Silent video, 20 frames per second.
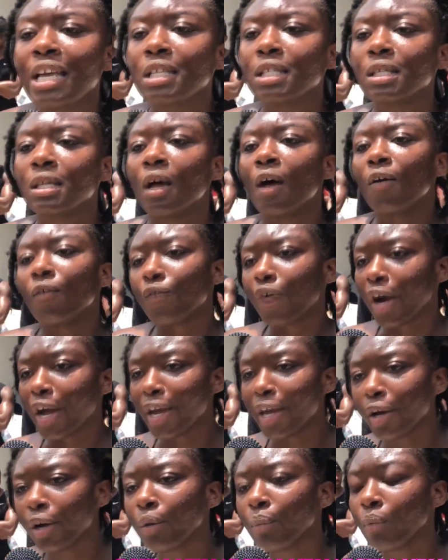this for
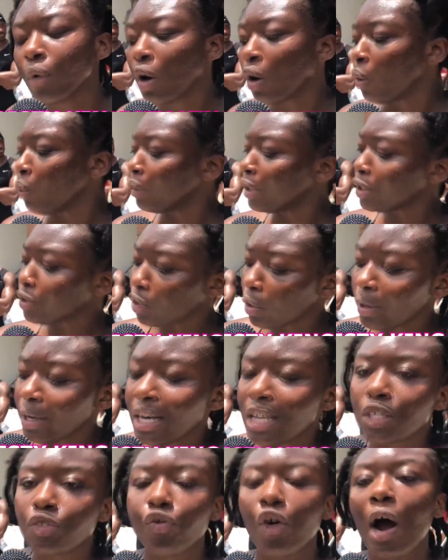him. We doing
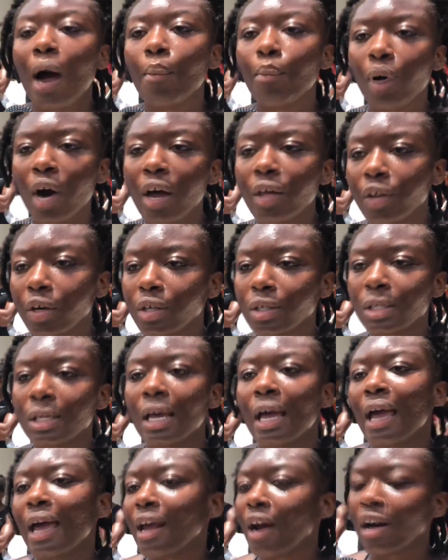this for our brothers
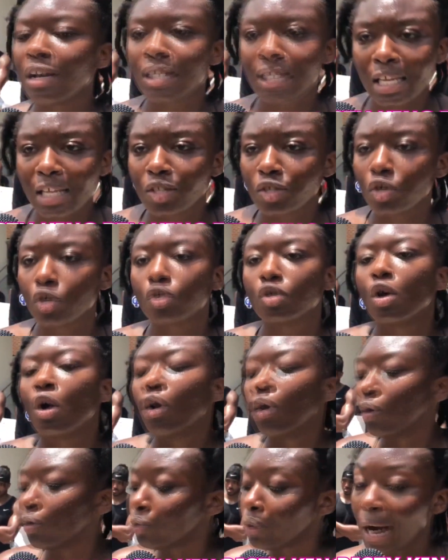and our sisters
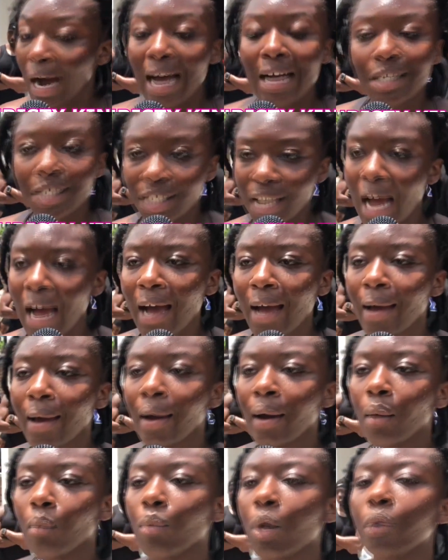who got shot.
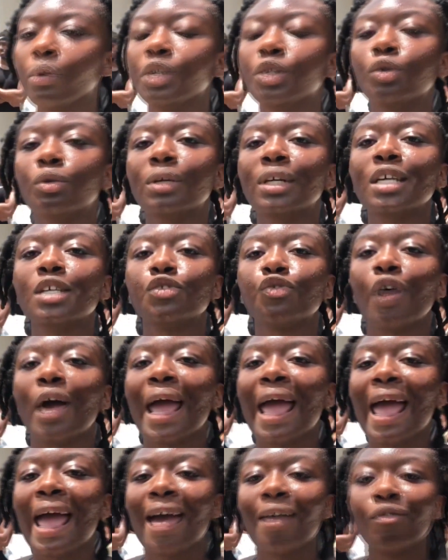But we doing this for
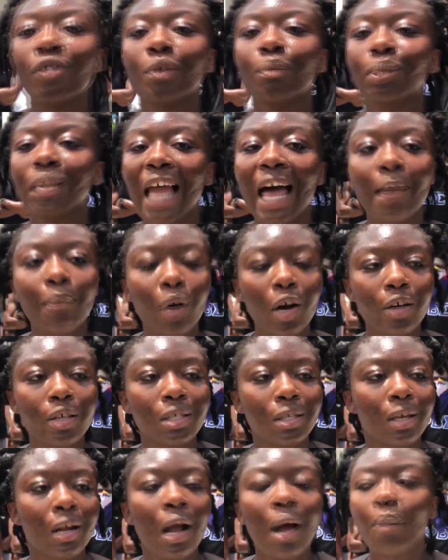every black
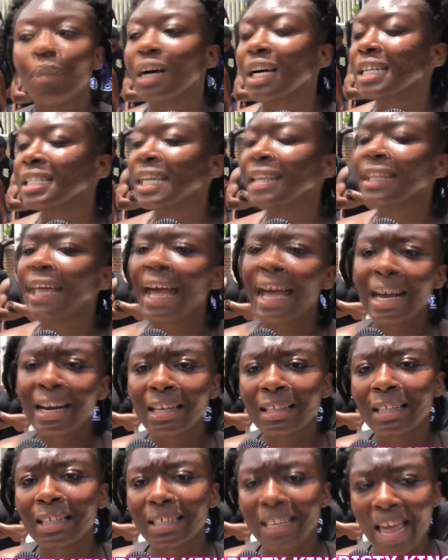person. Because at the end
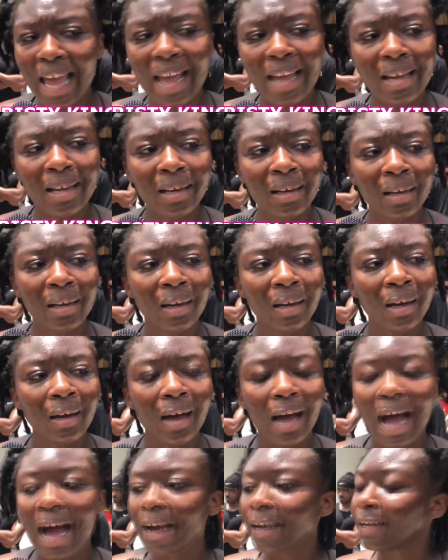of the day,
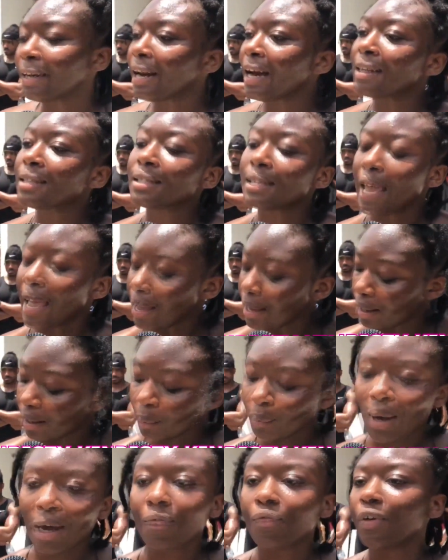I cannot
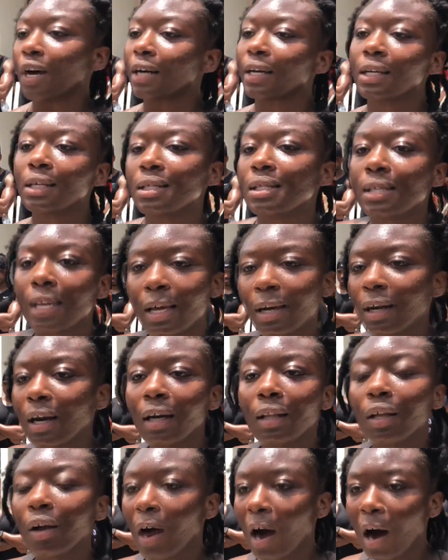take my fucking skin
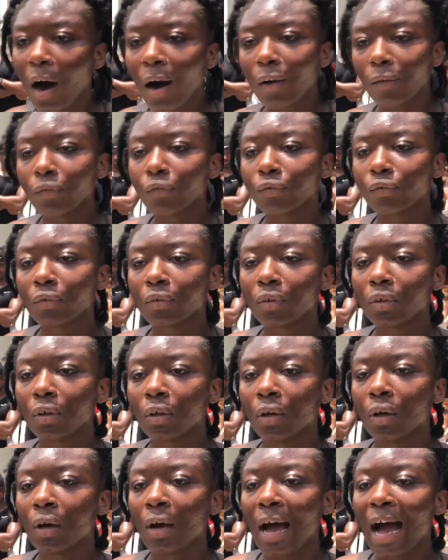color off.
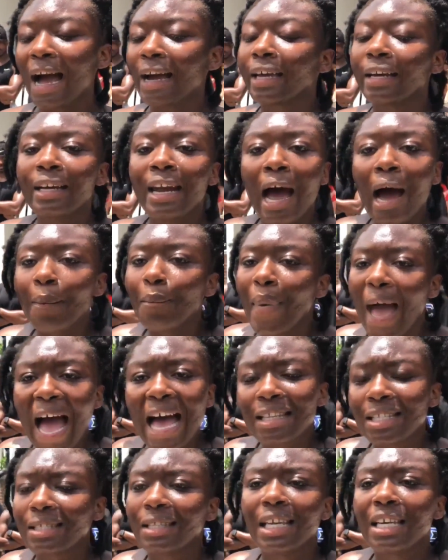I cannot
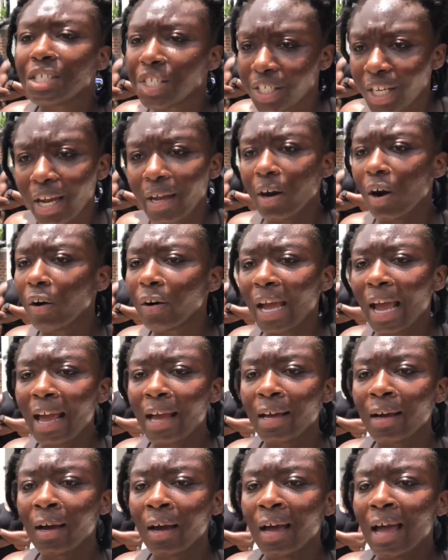mask this shit,
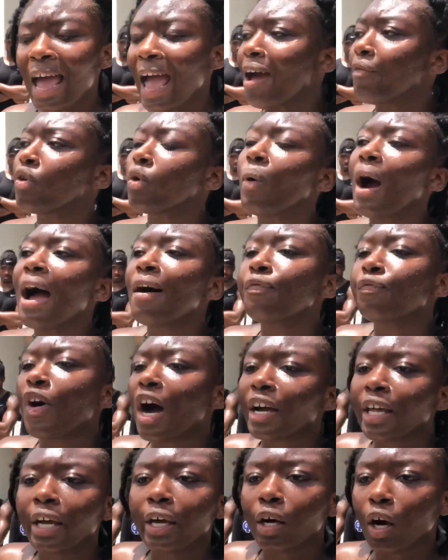okay? Everywhere I
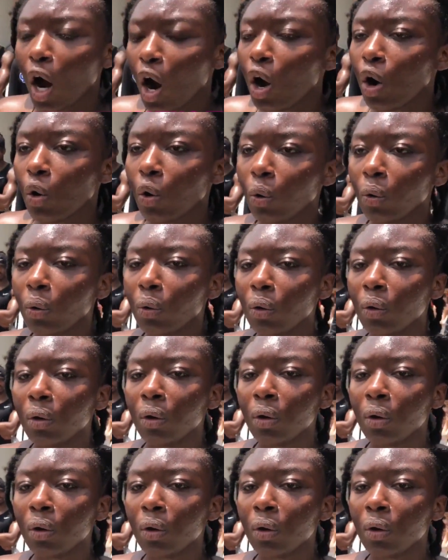fucking go,